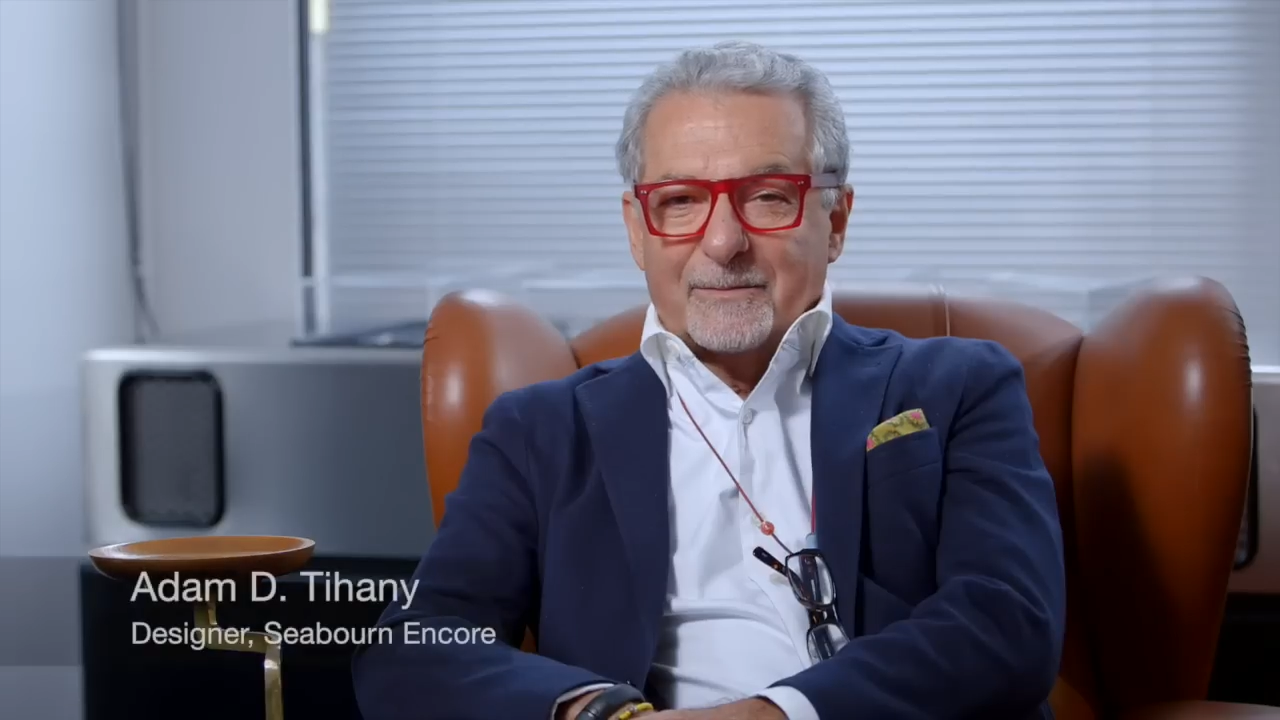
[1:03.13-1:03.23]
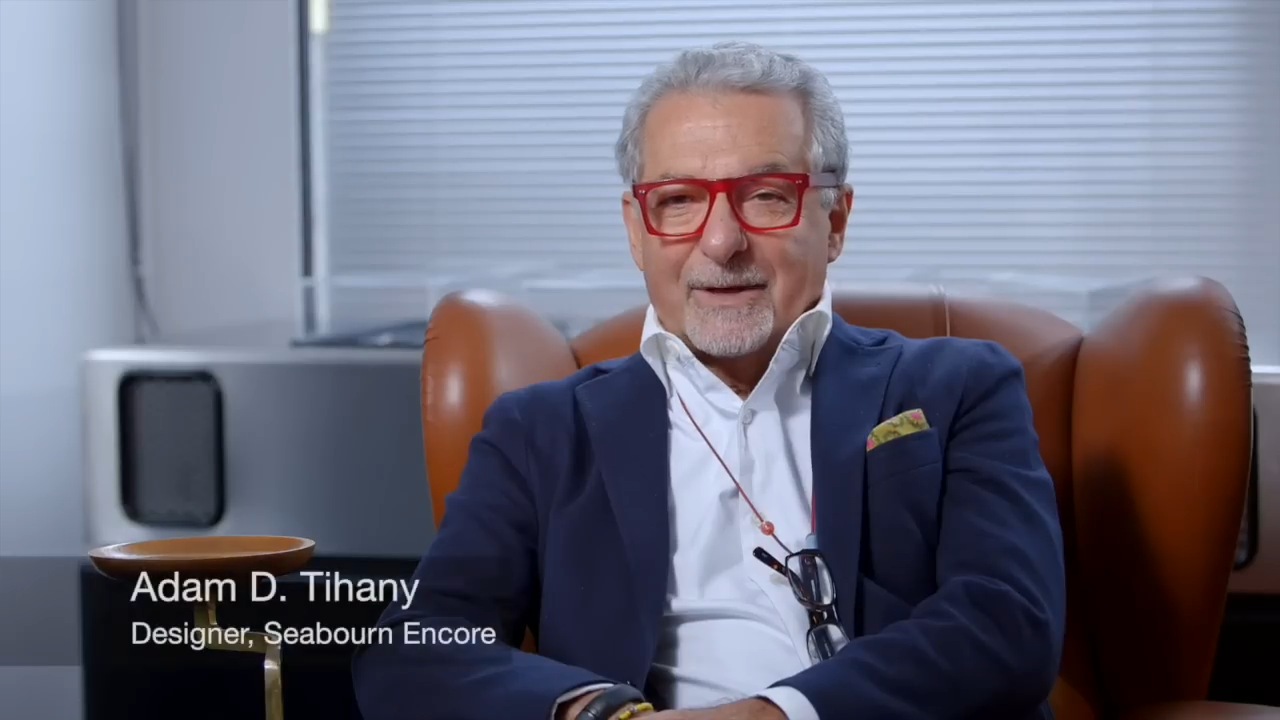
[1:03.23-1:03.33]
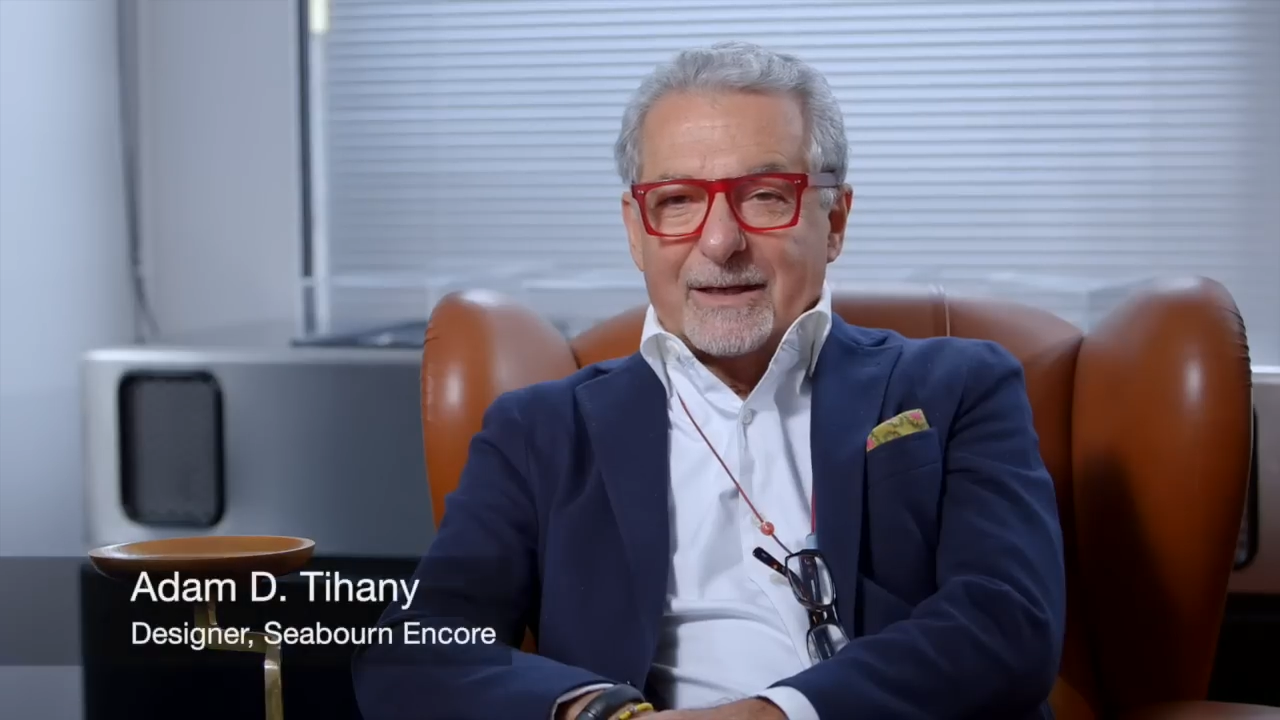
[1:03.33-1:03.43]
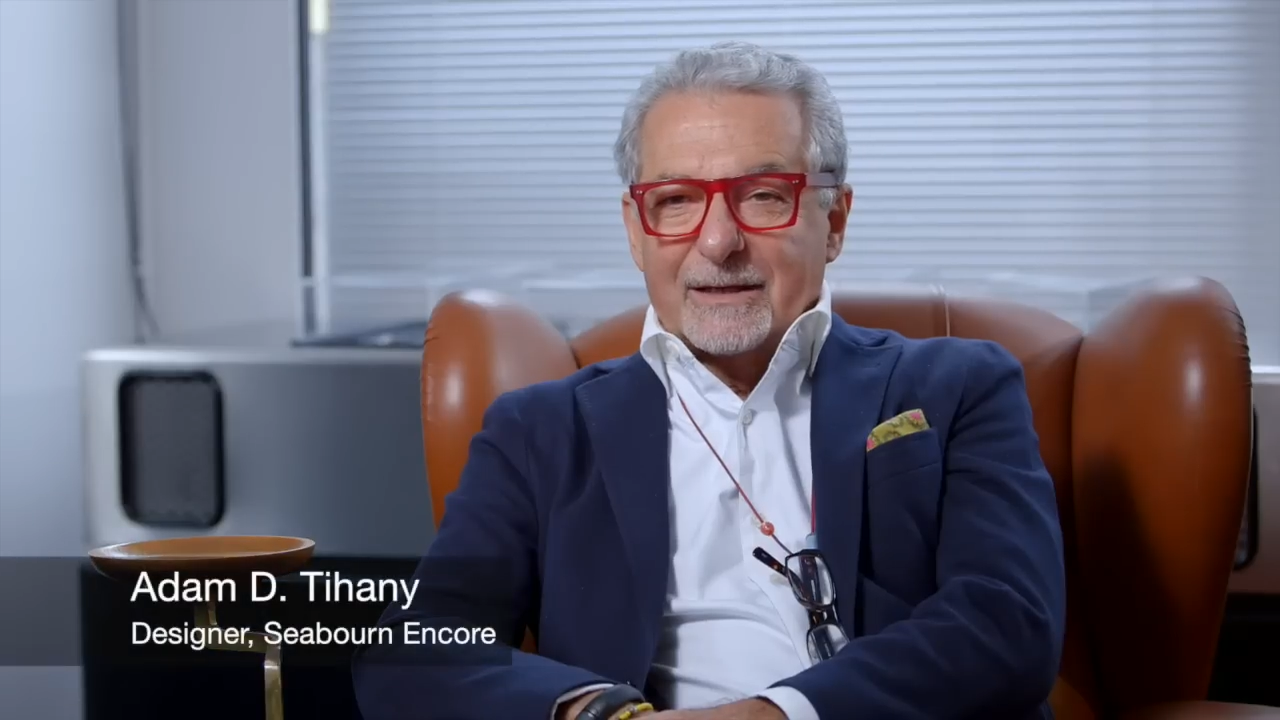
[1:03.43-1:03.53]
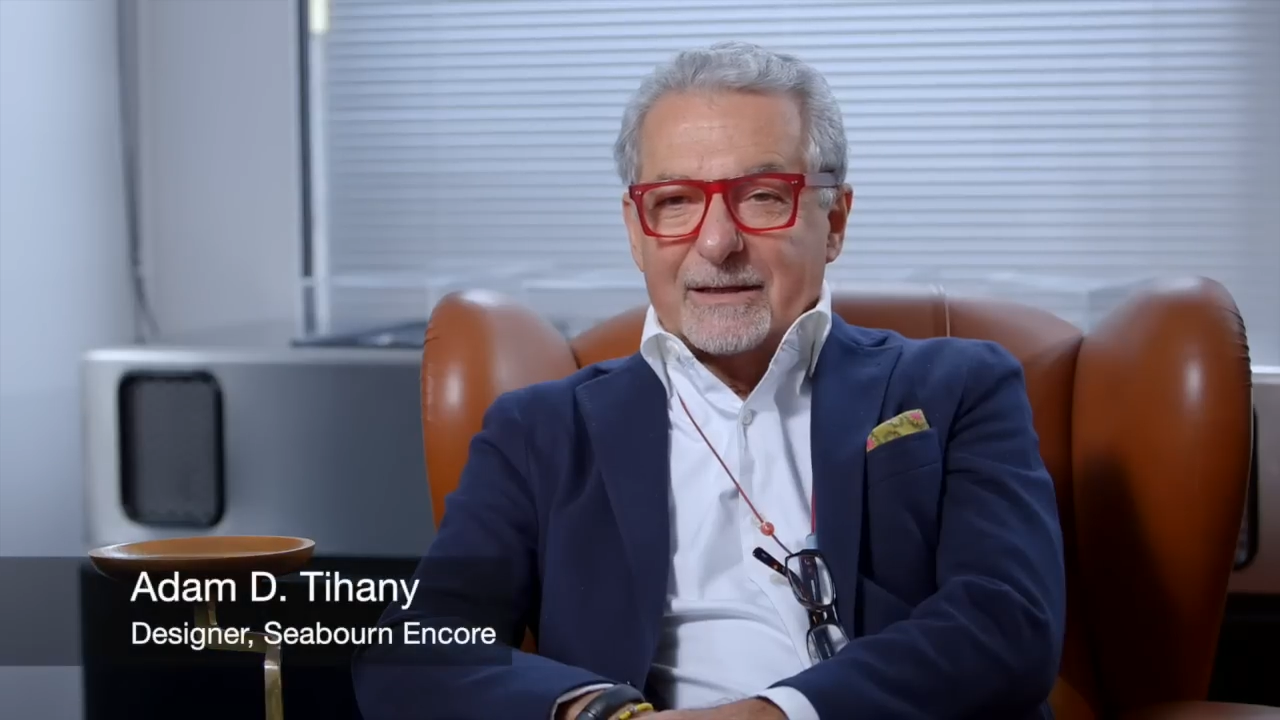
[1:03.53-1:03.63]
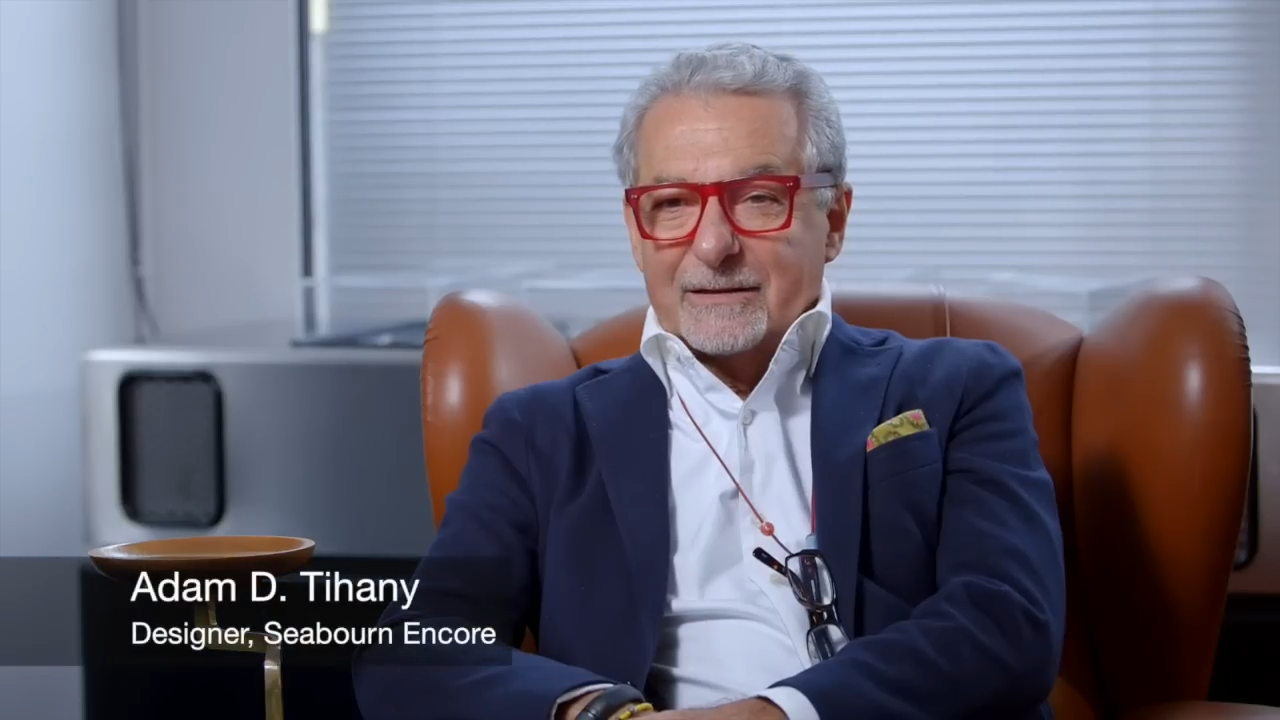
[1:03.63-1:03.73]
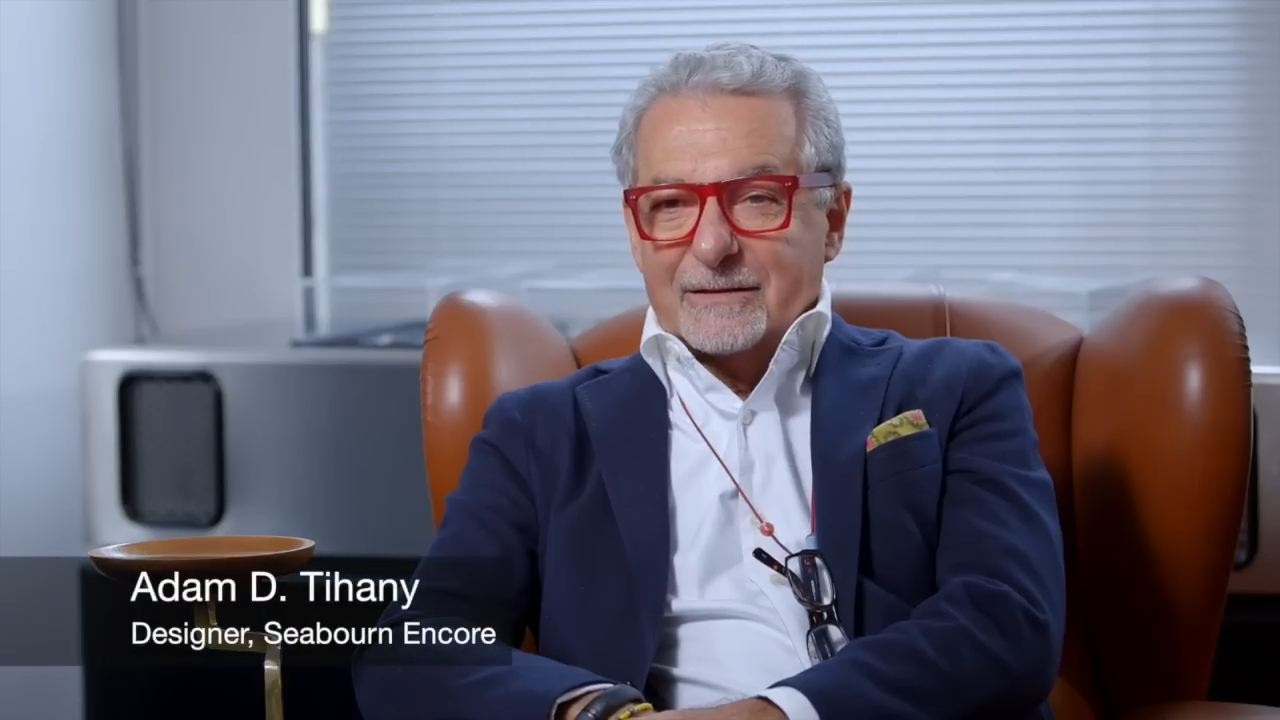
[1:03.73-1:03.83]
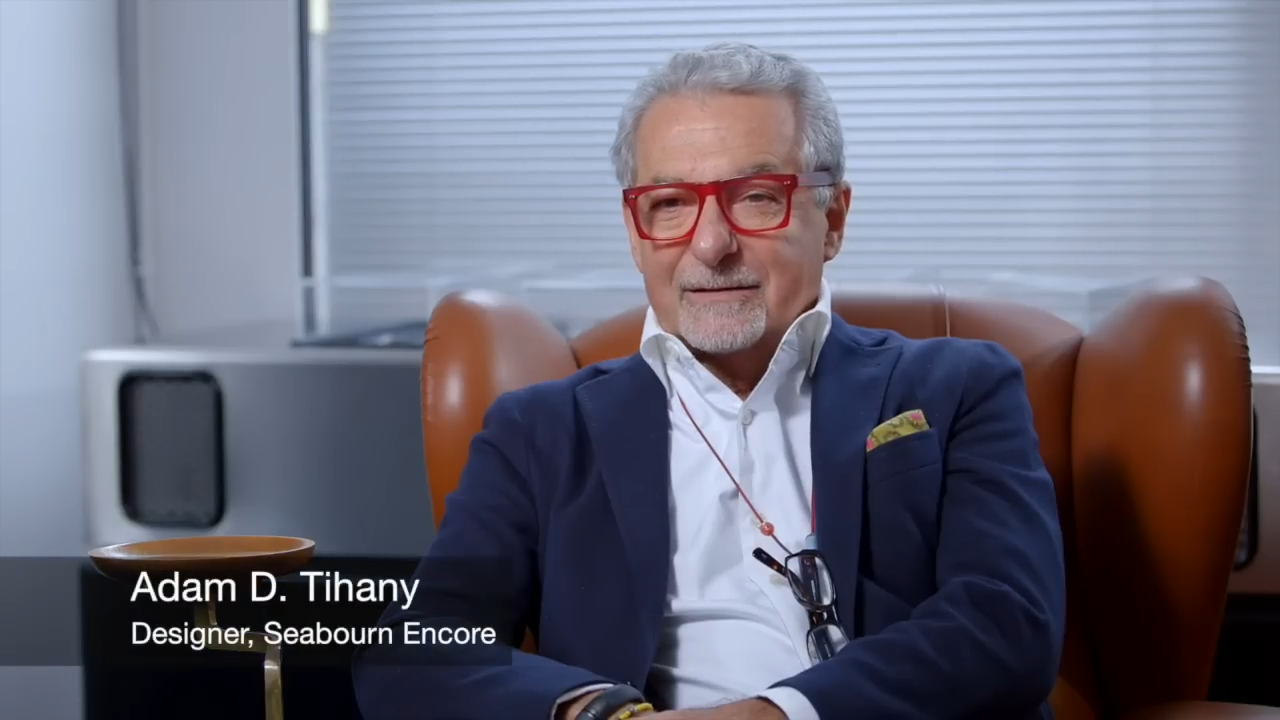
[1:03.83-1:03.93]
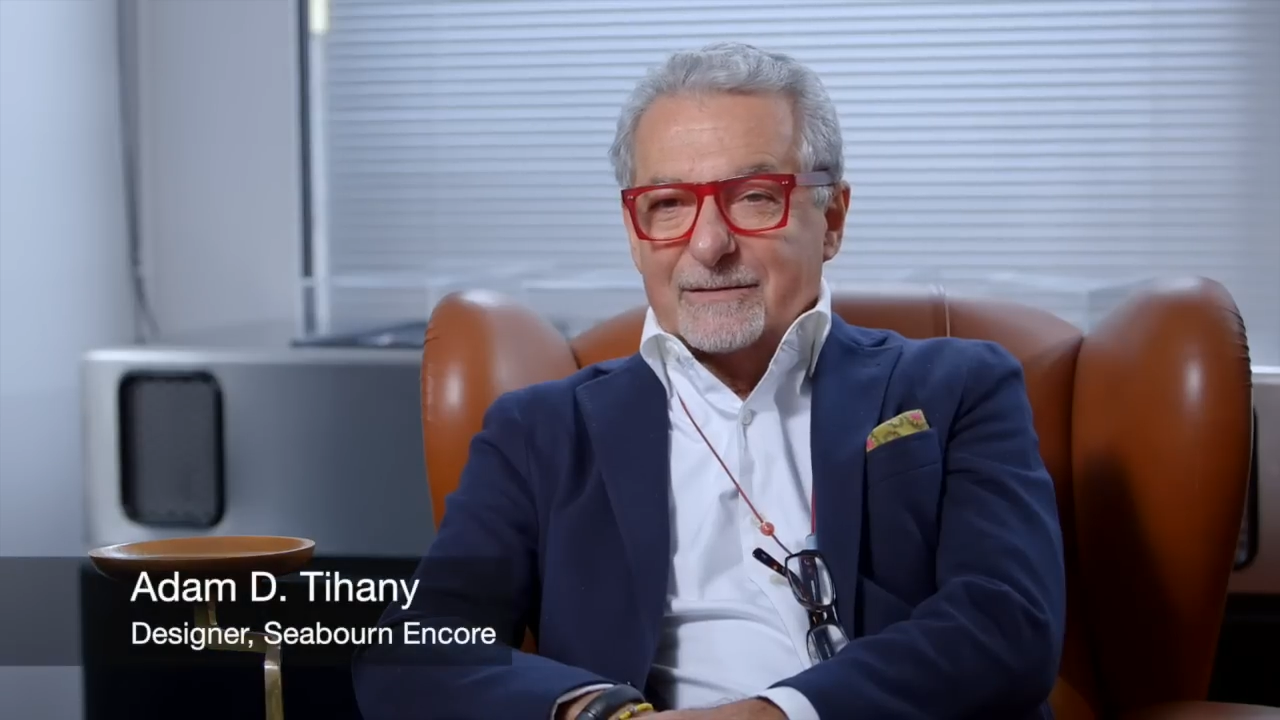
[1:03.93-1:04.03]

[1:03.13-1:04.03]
my